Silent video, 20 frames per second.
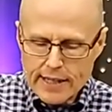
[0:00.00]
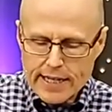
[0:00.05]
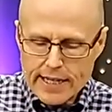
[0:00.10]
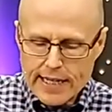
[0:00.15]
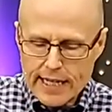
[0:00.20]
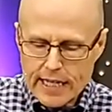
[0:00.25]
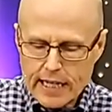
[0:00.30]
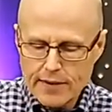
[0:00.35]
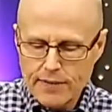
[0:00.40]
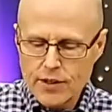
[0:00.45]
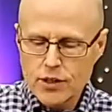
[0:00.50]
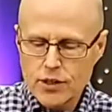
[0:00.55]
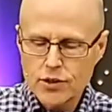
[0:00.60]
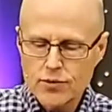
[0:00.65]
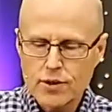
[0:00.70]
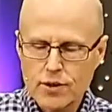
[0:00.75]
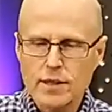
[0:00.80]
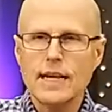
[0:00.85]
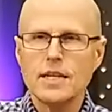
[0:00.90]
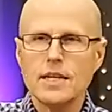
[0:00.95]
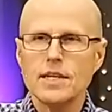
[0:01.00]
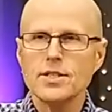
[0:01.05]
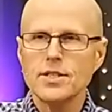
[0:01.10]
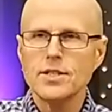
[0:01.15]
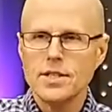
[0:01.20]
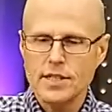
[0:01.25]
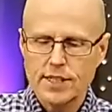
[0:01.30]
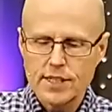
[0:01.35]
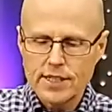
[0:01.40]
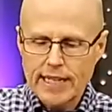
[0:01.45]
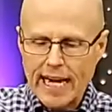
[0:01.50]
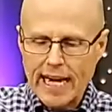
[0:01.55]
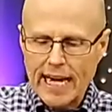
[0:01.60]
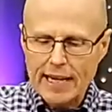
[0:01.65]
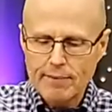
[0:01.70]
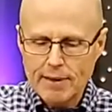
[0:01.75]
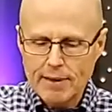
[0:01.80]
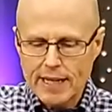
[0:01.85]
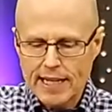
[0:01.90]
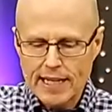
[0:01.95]
the king of Israel, now listen to this,
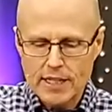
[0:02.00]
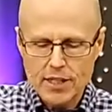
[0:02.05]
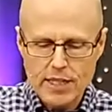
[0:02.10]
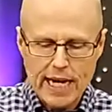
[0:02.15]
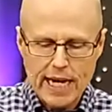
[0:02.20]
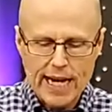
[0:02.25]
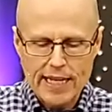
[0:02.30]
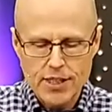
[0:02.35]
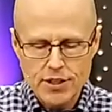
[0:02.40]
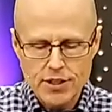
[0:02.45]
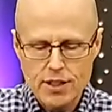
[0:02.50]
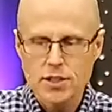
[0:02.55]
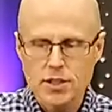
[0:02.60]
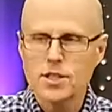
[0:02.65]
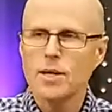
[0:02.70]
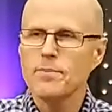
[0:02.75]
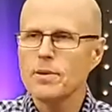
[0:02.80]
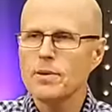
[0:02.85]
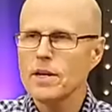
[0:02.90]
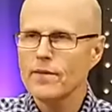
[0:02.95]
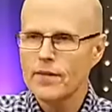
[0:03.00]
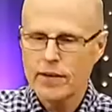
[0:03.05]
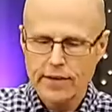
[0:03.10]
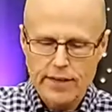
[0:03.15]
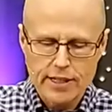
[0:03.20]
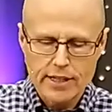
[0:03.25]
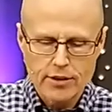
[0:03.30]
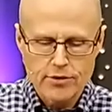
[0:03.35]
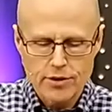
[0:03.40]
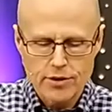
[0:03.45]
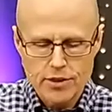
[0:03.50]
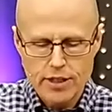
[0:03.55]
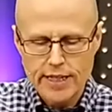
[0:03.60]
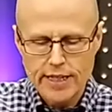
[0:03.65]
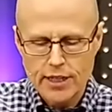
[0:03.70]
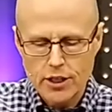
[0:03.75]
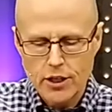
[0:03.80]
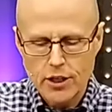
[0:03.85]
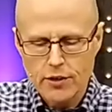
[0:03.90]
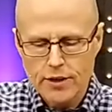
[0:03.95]
came against Asa, something very
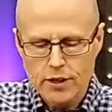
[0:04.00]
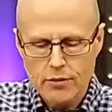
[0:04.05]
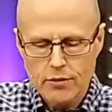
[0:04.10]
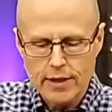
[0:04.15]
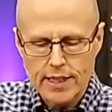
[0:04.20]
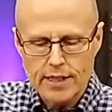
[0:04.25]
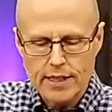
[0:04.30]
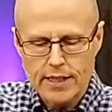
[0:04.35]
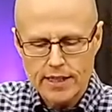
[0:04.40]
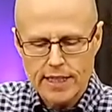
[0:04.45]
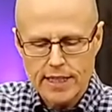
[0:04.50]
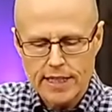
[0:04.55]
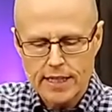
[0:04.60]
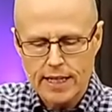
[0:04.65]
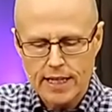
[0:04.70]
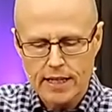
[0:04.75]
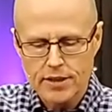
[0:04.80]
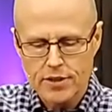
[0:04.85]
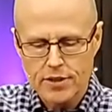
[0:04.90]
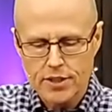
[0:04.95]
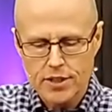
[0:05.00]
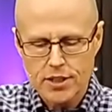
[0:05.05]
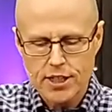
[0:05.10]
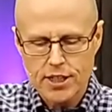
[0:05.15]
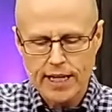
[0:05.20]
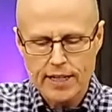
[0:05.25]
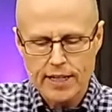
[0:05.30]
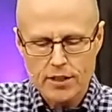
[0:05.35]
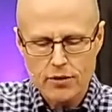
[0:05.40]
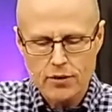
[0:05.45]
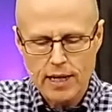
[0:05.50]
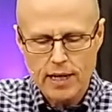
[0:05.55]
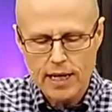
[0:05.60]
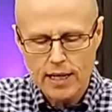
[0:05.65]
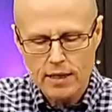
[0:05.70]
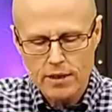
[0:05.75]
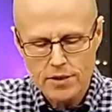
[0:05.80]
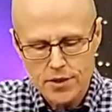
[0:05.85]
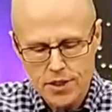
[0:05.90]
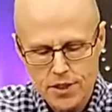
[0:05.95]
interesting, and you can read the details in Second
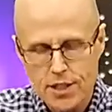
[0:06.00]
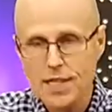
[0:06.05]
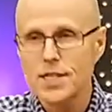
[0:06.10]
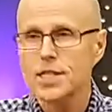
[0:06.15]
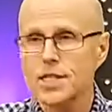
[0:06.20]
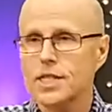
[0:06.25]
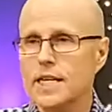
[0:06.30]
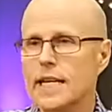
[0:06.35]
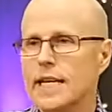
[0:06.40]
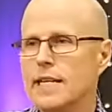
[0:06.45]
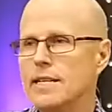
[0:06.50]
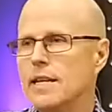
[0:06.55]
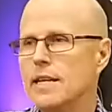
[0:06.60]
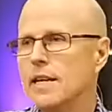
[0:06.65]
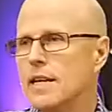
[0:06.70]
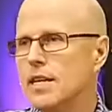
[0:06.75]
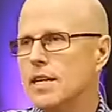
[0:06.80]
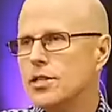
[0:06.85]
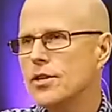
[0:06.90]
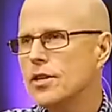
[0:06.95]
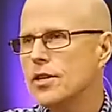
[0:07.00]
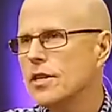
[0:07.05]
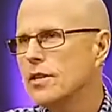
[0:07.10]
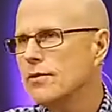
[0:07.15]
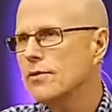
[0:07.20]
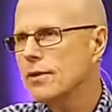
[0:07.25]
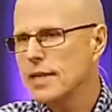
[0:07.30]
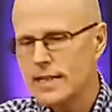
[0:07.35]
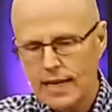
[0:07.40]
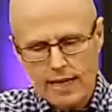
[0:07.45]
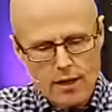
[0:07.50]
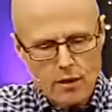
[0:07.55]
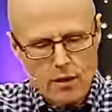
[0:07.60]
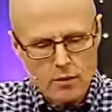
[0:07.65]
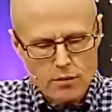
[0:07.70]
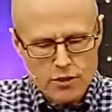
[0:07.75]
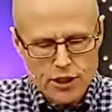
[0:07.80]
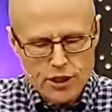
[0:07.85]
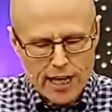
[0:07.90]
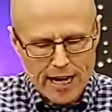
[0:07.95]
Chronicles 16, so you you could read that
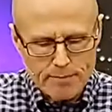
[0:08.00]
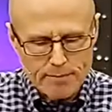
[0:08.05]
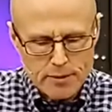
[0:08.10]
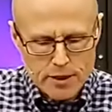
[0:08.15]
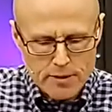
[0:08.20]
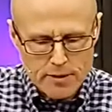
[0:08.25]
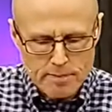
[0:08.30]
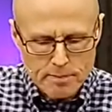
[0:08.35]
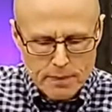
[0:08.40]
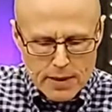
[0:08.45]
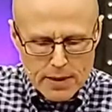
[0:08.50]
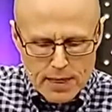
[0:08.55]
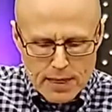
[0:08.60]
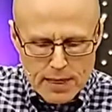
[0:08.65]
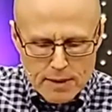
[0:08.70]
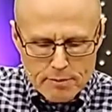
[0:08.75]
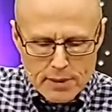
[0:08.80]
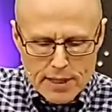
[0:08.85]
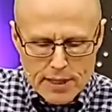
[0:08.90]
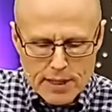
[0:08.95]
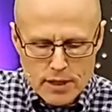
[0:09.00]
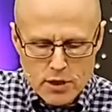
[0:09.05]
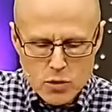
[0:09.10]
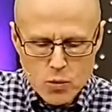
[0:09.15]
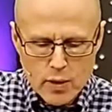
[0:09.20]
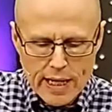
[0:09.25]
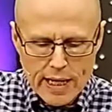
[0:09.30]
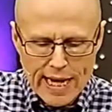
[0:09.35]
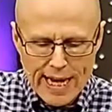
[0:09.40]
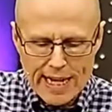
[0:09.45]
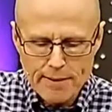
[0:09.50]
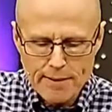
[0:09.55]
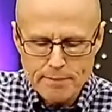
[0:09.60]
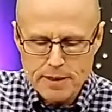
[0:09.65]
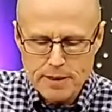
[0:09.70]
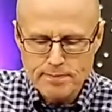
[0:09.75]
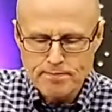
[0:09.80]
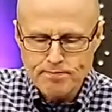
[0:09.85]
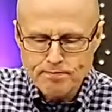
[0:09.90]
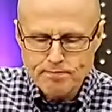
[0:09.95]
whole chapter. But here's what
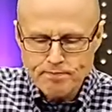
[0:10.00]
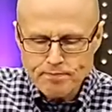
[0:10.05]
happened